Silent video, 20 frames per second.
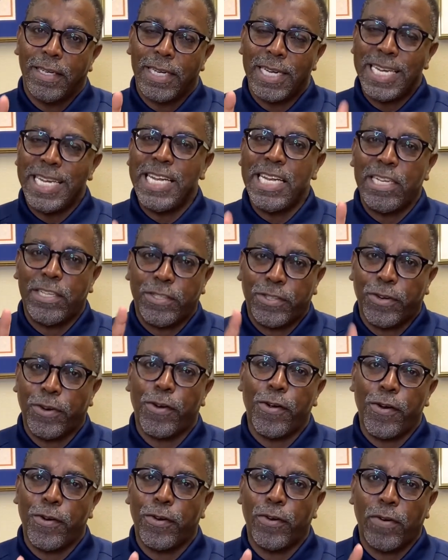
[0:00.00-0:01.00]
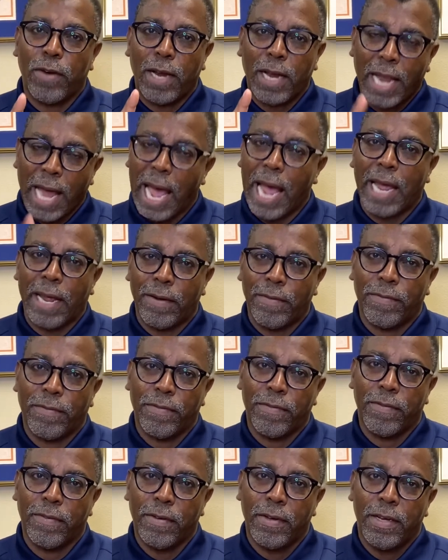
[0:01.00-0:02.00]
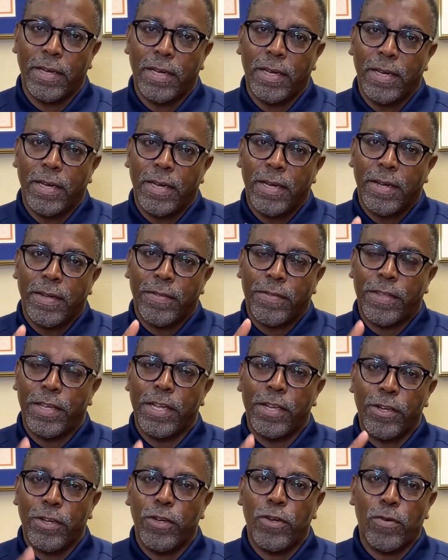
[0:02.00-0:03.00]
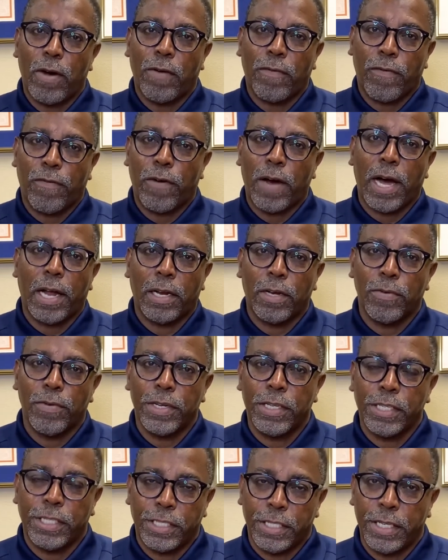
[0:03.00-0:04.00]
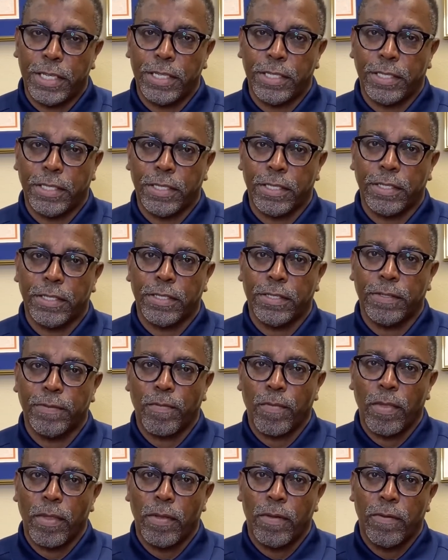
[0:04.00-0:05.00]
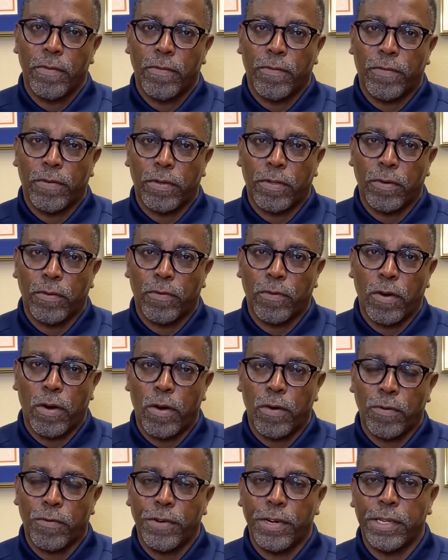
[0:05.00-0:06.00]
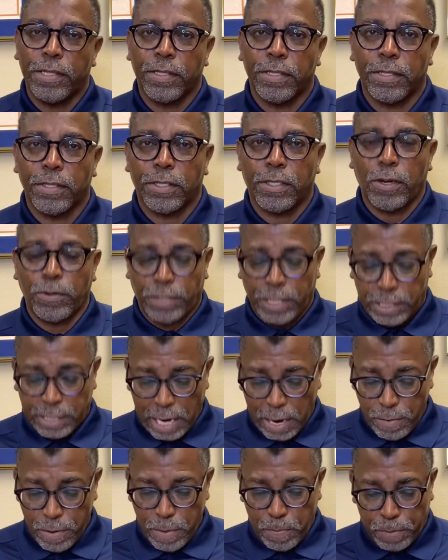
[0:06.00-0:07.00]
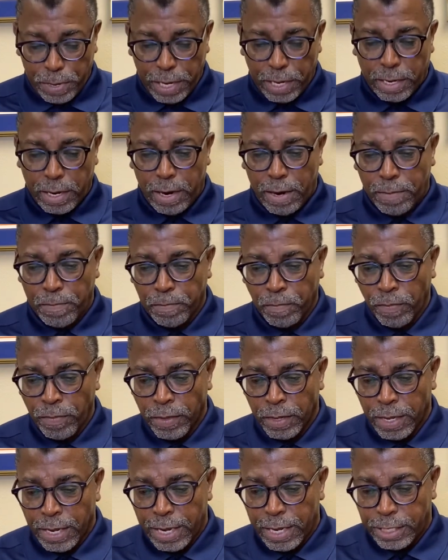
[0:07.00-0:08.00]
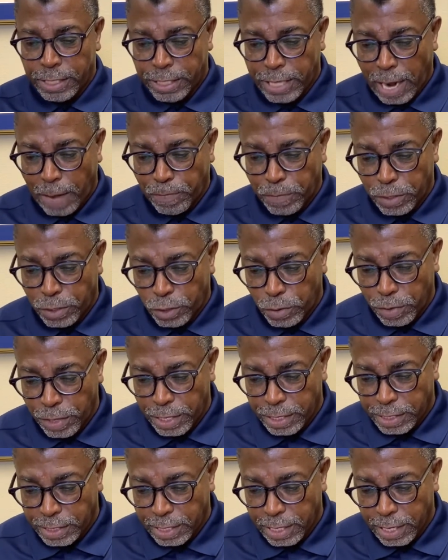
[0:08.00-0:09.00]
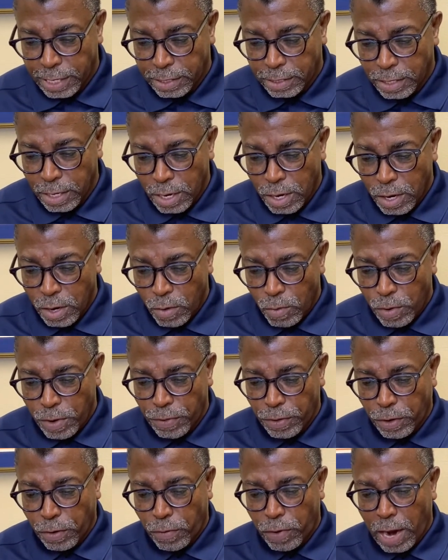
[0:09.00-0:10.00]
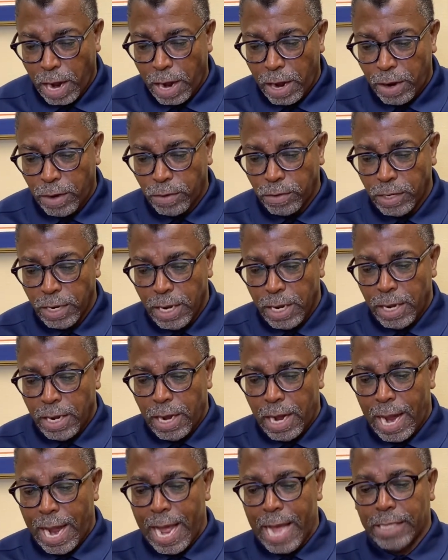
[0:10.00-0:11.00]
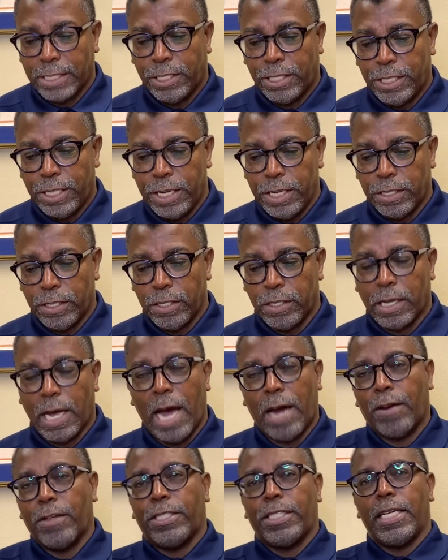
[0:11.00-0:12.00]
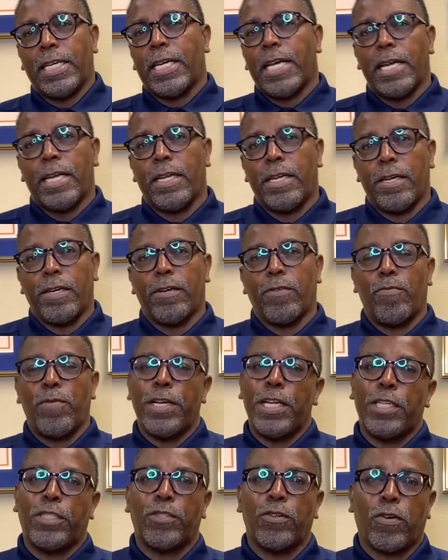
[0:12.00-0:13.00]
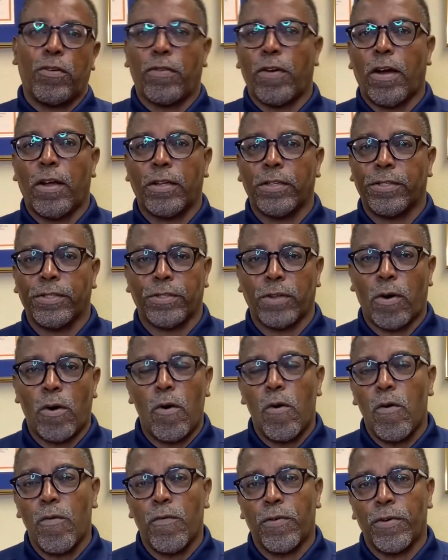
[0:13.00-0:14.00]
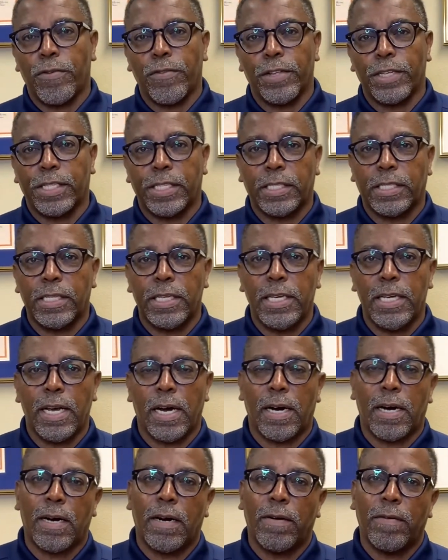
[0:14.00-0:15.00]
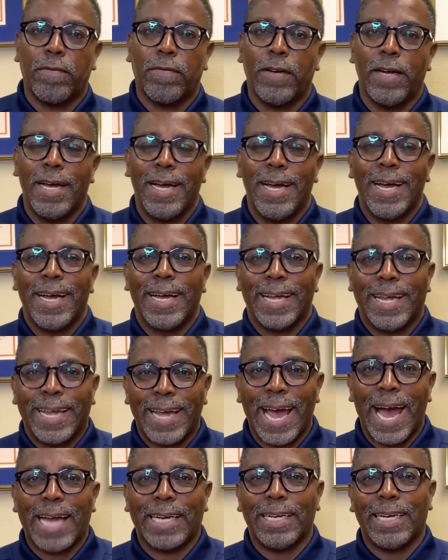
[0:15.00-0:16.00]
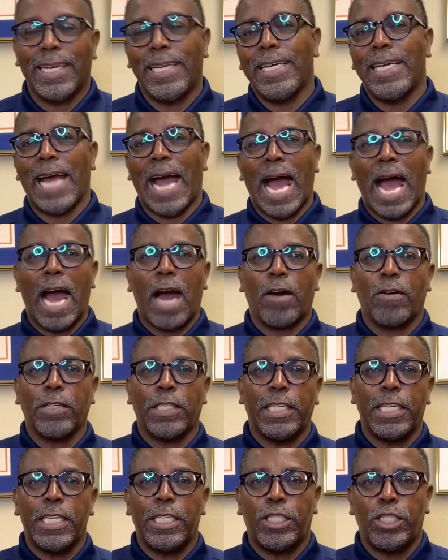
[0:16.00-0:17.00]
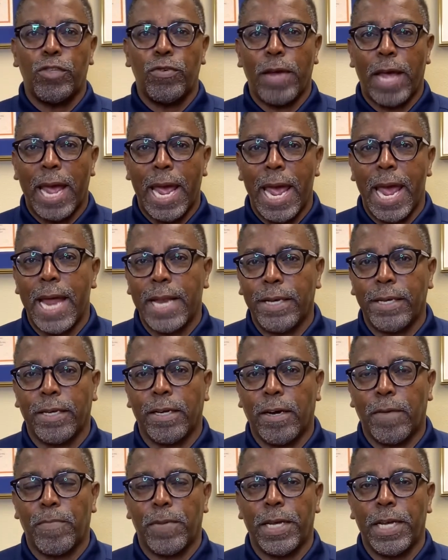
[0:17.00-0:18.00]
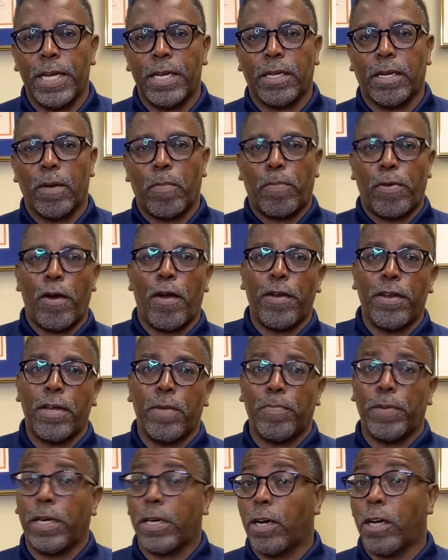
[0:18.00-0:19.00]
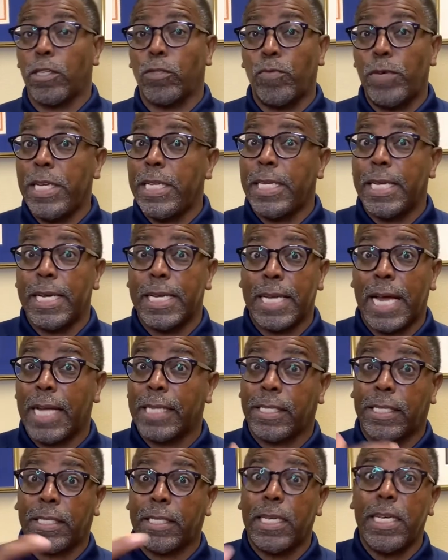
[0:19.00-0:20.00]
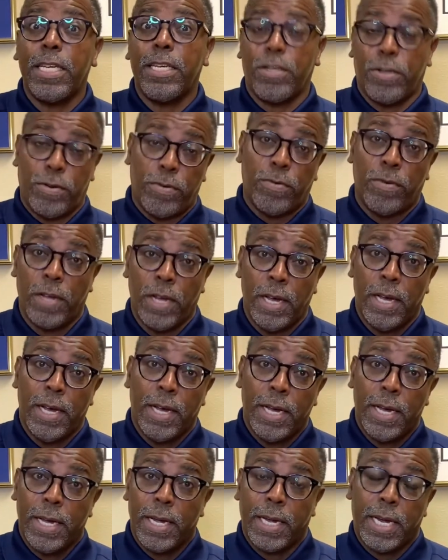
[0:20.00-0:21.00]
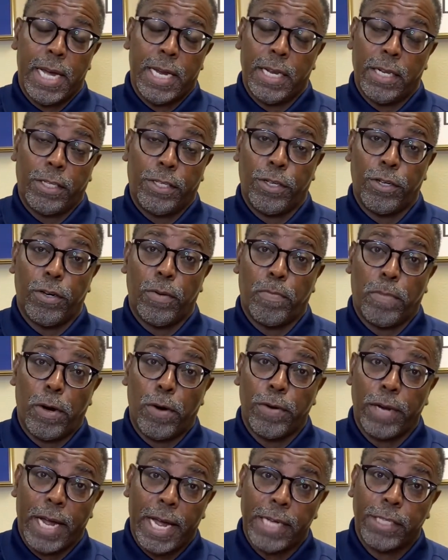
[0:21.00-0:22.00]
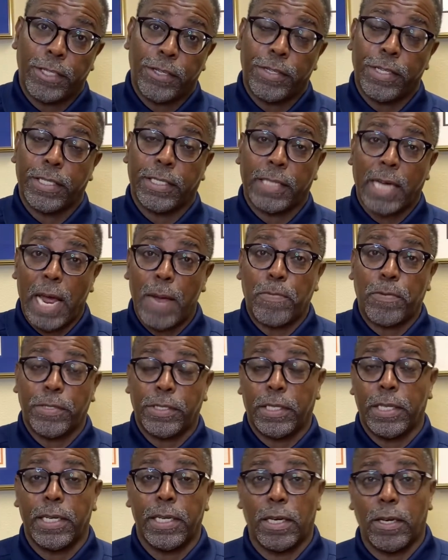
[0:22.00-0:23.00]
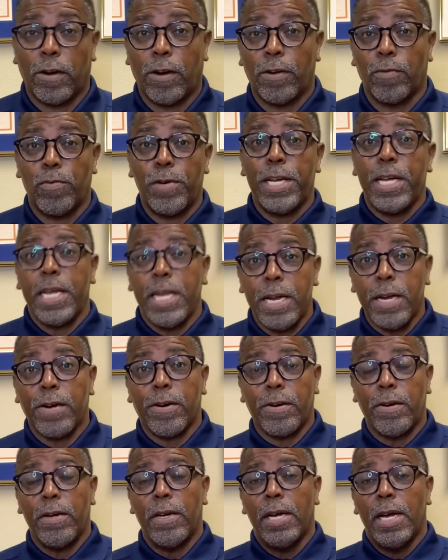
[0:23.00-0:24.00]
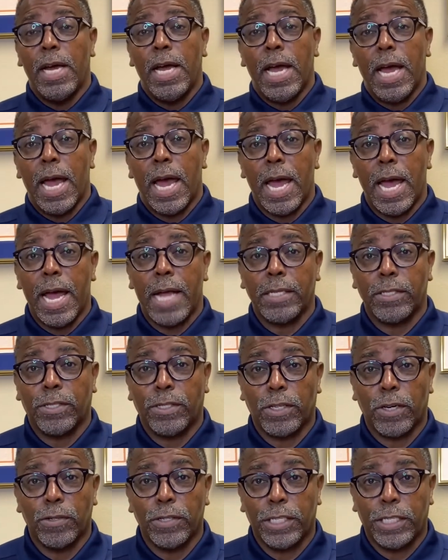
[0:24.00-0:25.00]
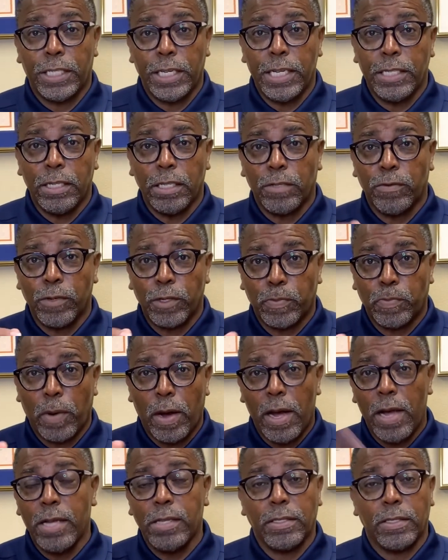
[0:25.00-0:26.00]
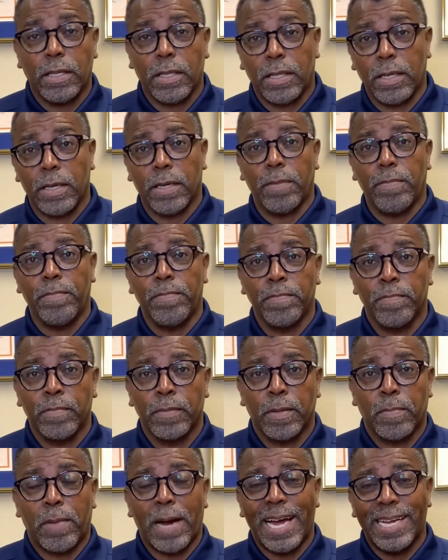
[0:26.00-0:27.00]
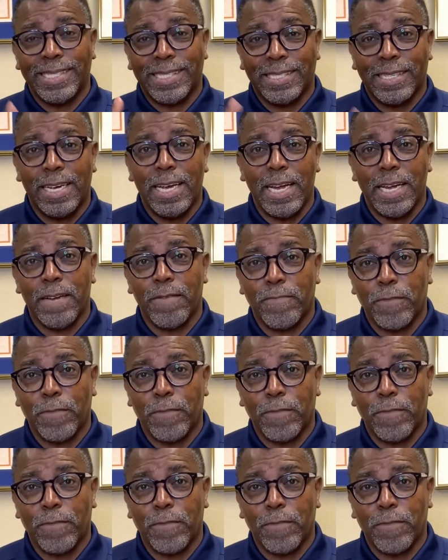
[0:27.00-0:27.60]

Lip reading: eternal life, then you are following Jesus for the wrong reason. So today we pick up in chapter 26 when the crowd asks Jesus, "How did you get here? When did you cross over the Sea of Galilee? How did you end up in Capernaum? Because we did not see you get into a boat as your disciples did. Lord, we're here. And so Jesus responds to them by saying in